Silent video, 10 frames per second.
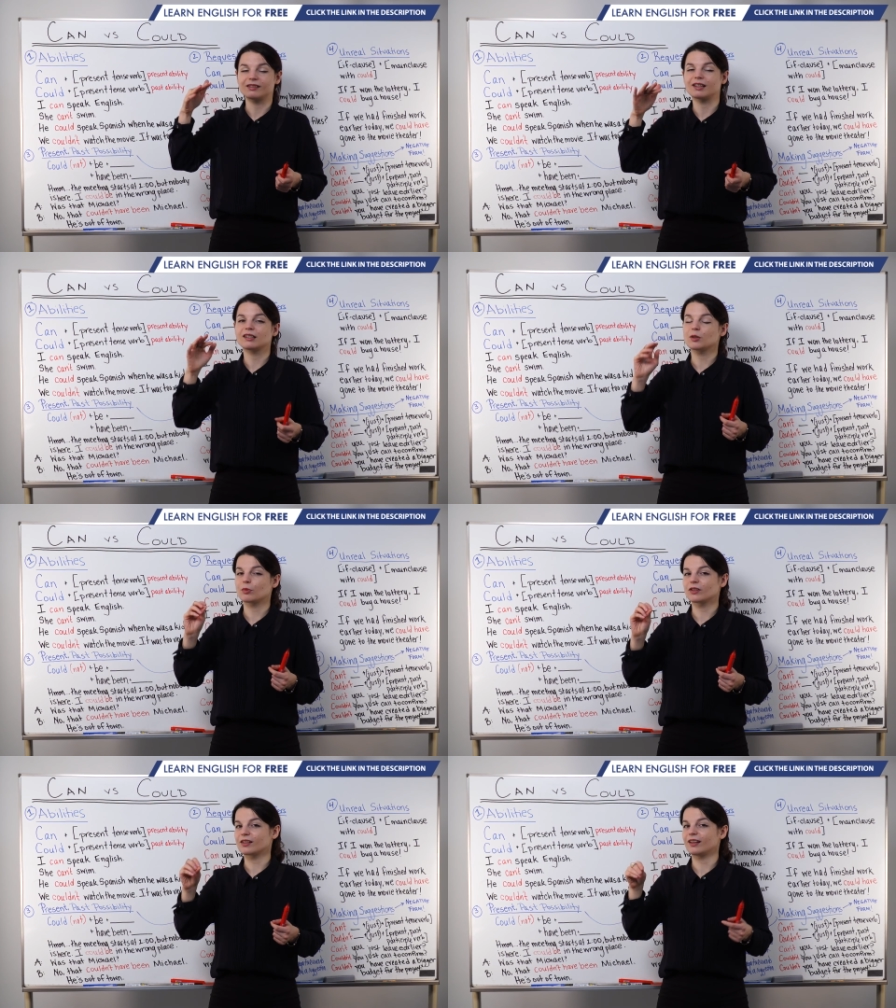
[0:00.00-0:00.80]

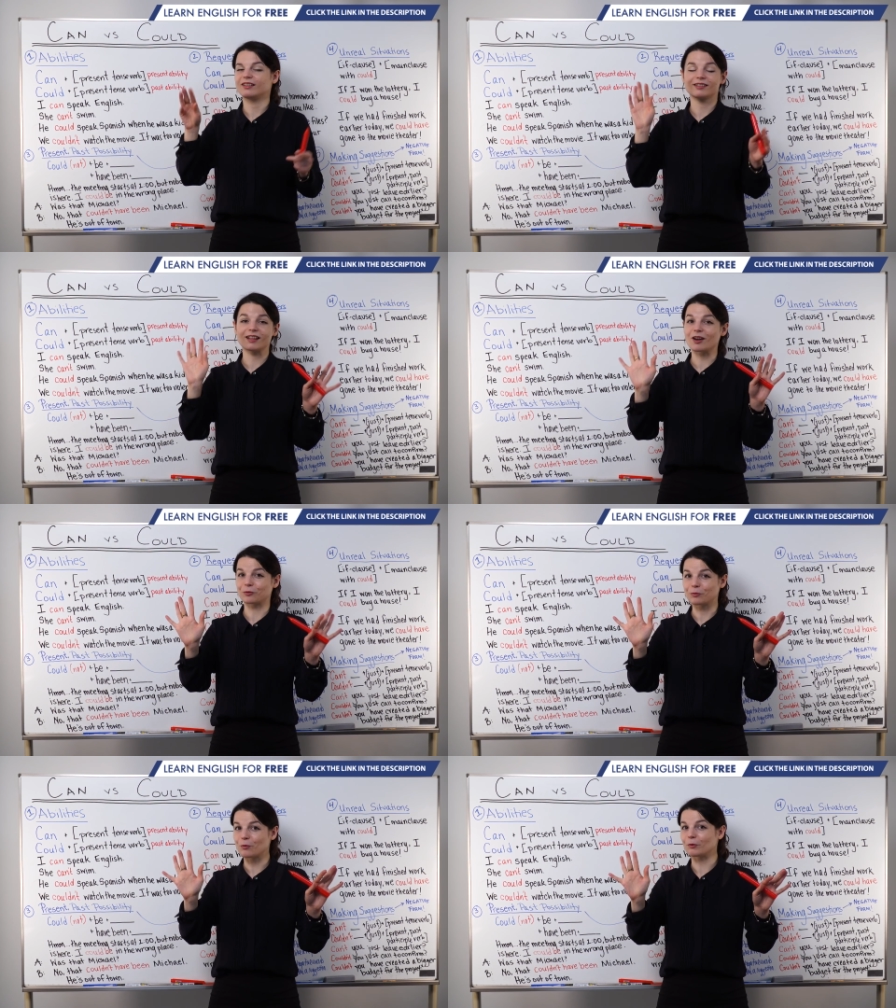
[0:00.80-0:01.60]
60%. It's not a
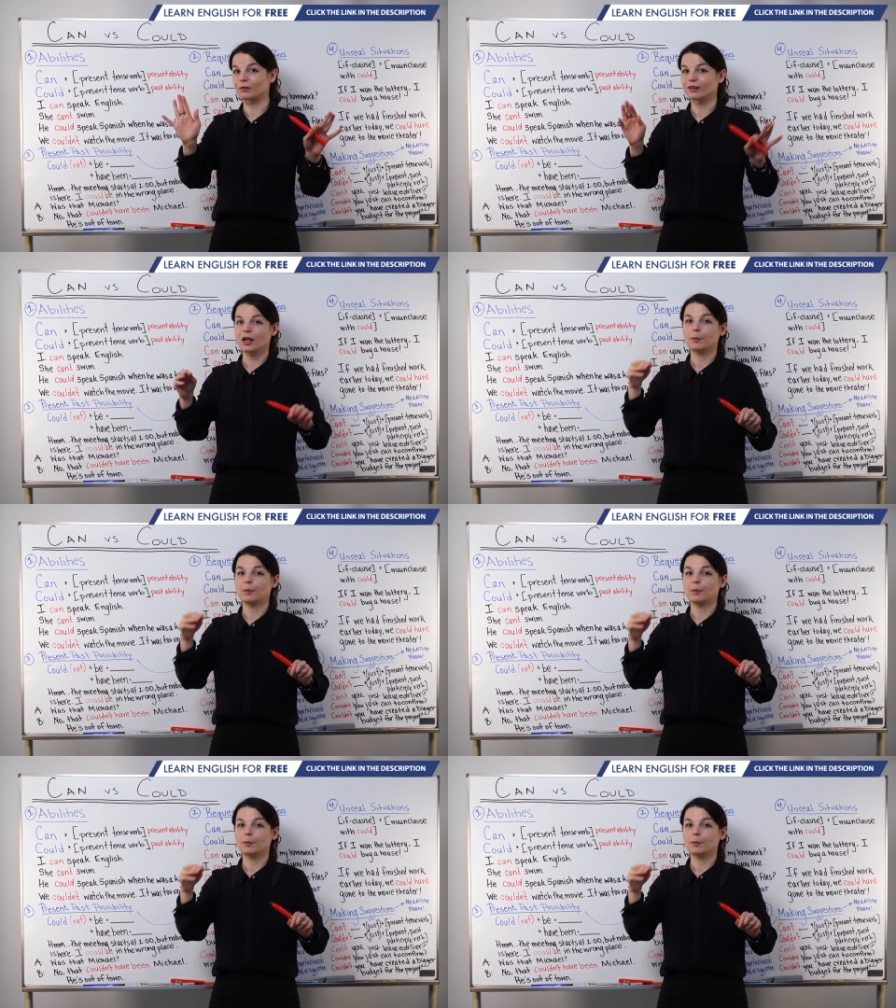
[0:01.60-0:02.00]
rule,